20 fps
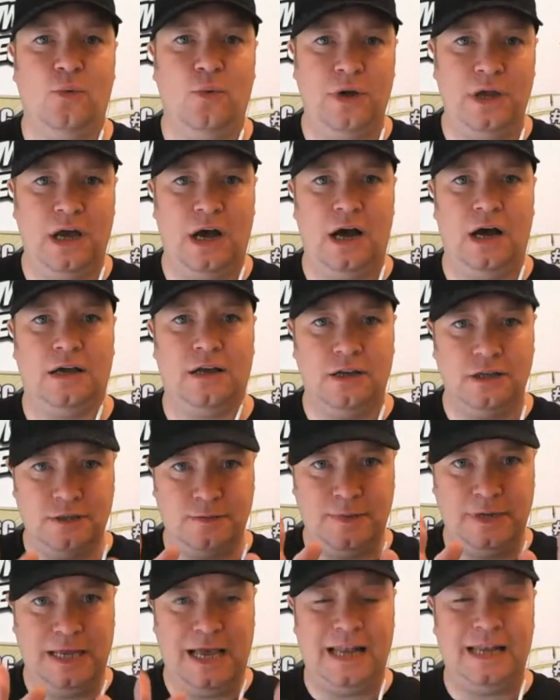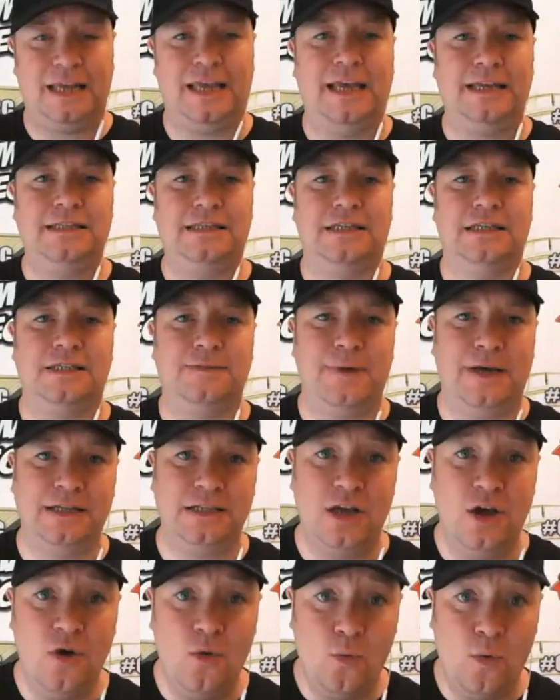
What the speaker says: we are going to be allocating a space